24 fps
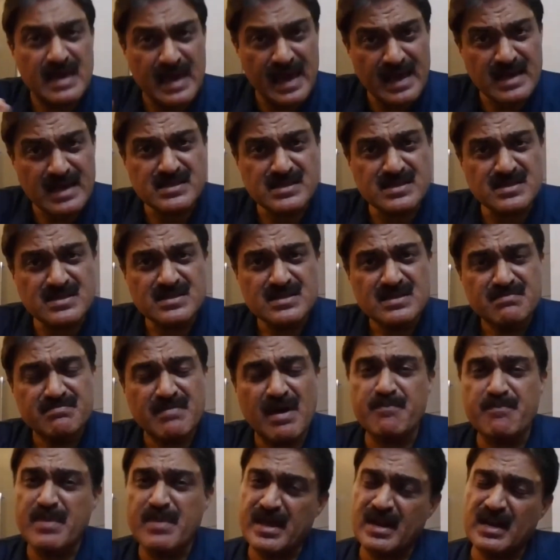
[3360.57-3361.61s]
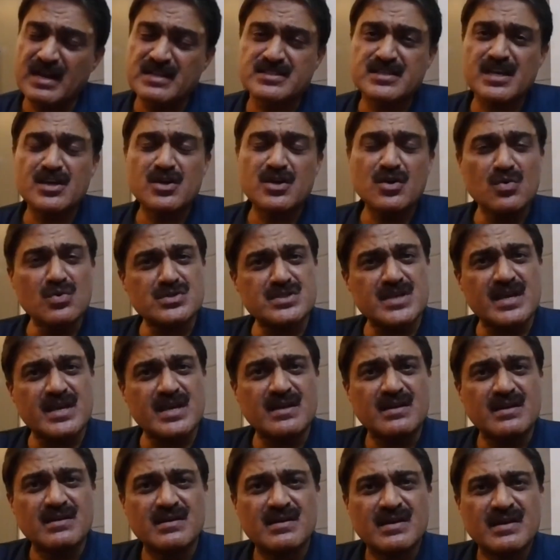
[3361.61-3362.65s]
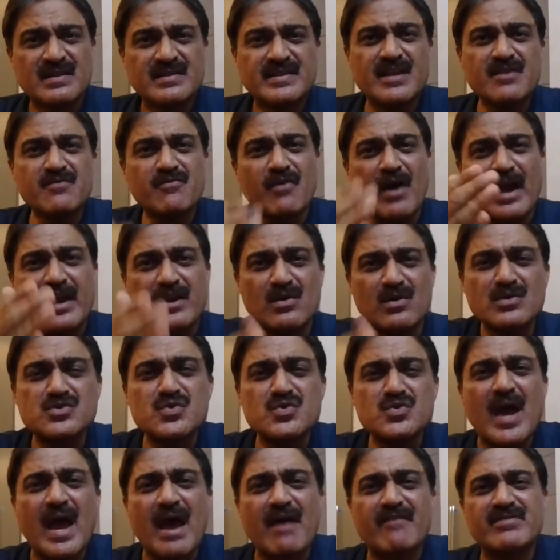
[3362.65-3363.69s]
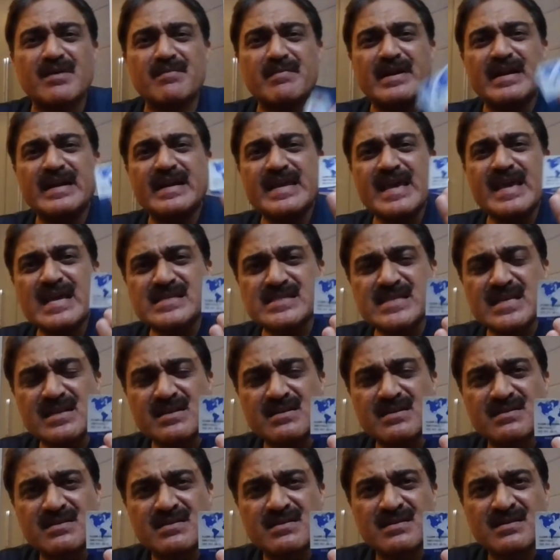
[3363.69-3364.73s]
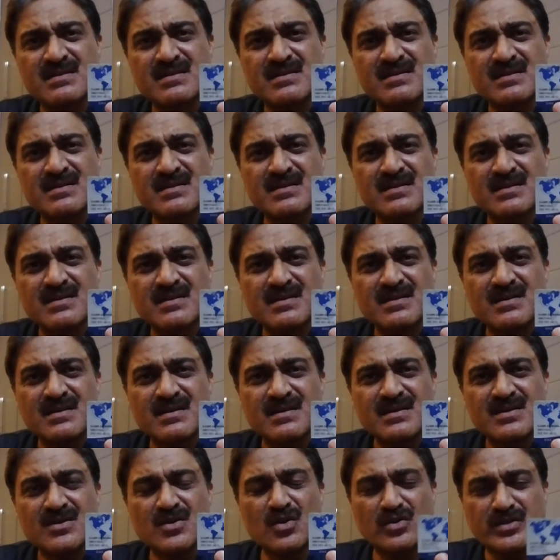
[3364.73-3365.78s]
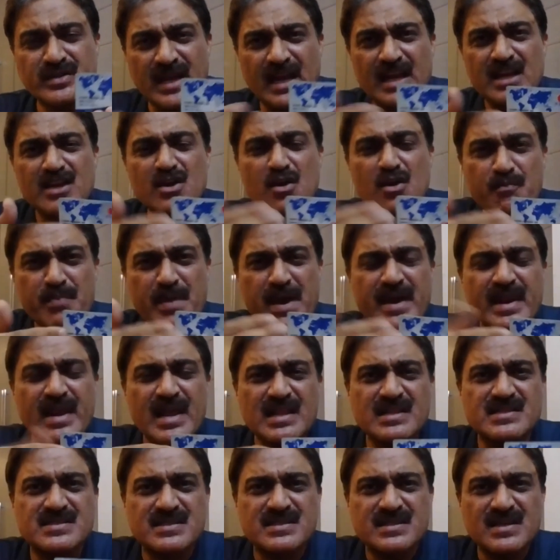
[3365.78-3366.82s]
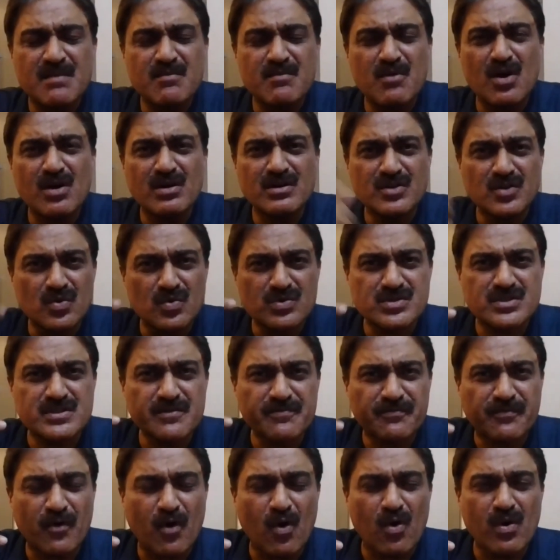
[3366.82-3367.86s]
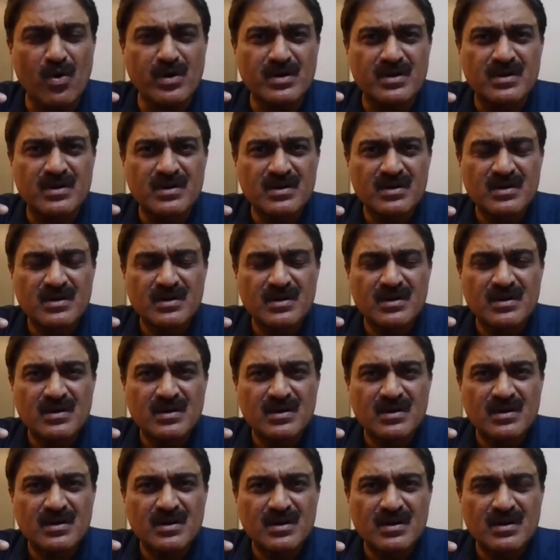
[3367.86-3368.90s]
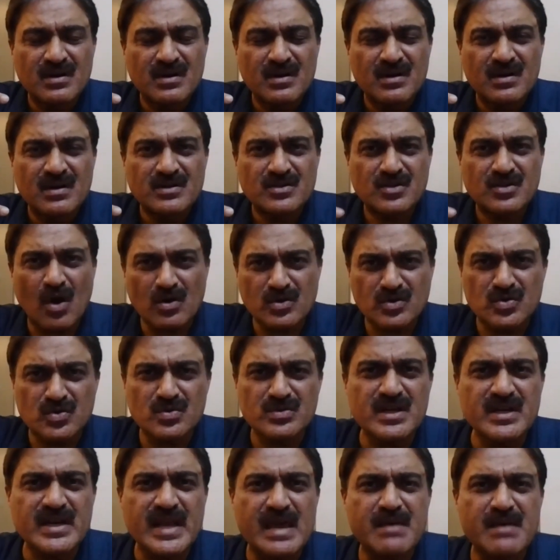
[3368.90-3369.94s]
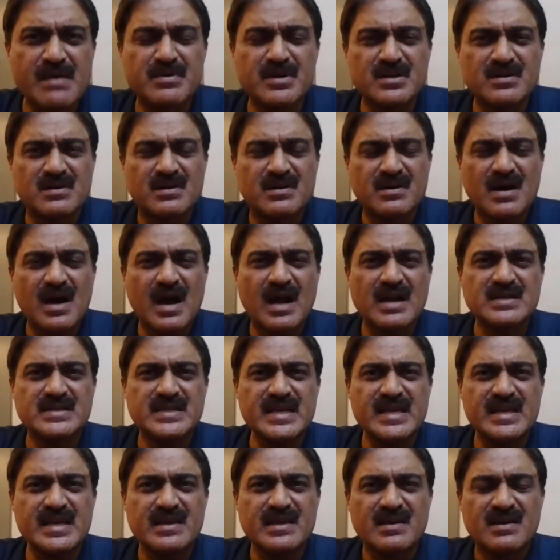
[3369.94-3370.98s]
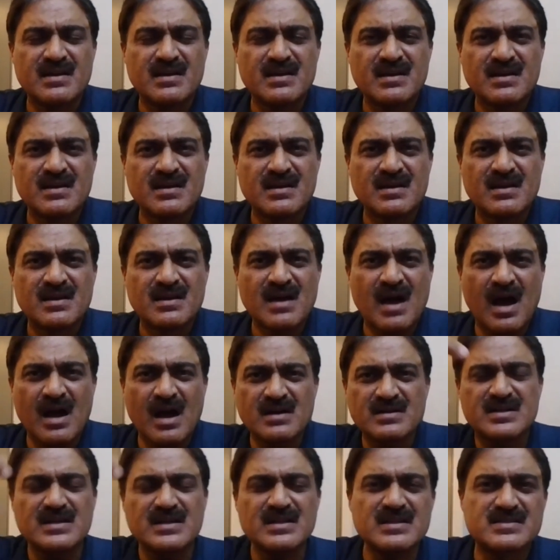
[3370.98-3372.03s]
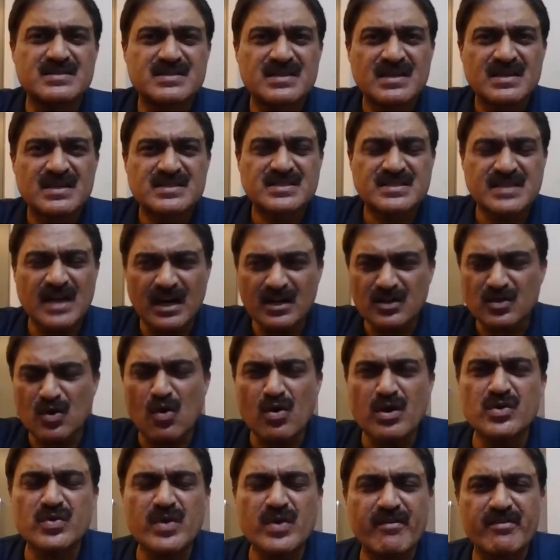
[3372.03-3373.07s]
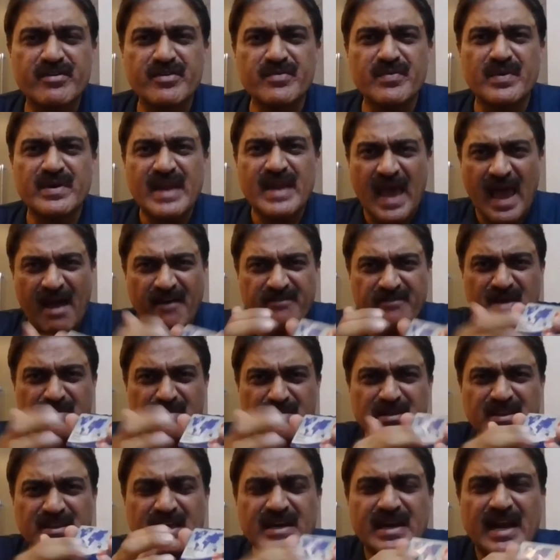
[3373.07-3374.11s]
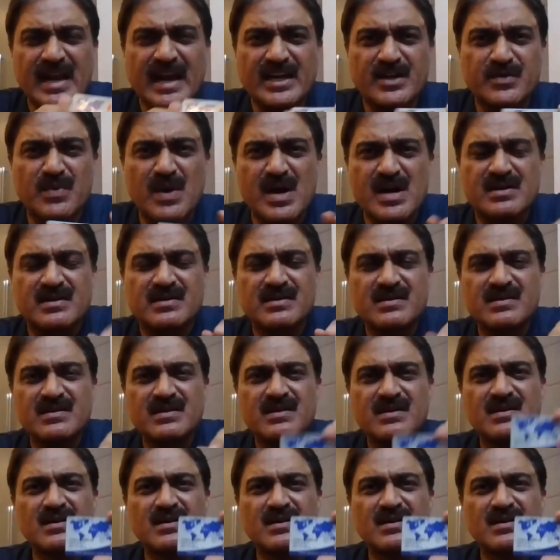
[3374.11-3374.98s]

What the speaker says: Yes, my parents are using. Then why don't you have them in DXN? You tell your parents, come on, use the phone. Talk to the neighbor, auntie, uncles. Start talking to everyone. Have them in the network.